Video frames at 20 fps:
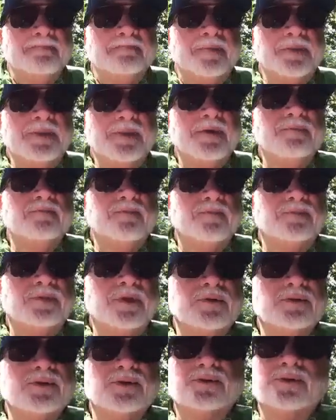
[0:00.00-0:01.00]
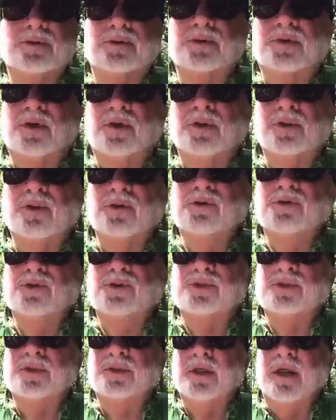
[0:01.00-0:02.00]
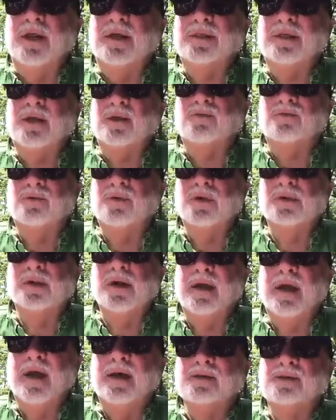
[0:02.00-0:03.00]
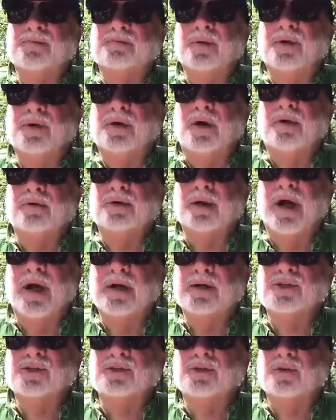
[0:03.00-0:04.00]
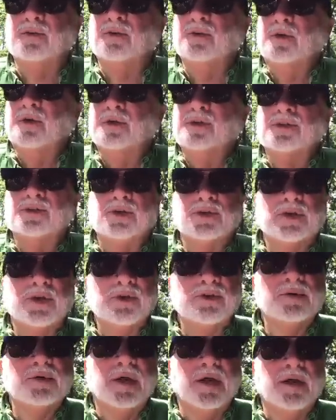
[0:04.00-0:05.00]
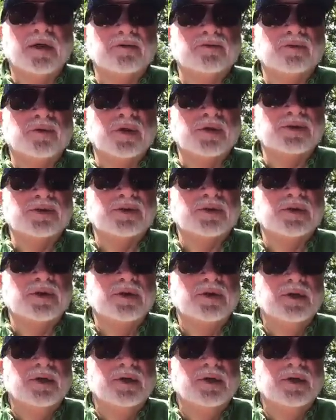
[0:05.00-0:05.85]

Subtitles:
But then there's collusion that I think really has put our national security at risk.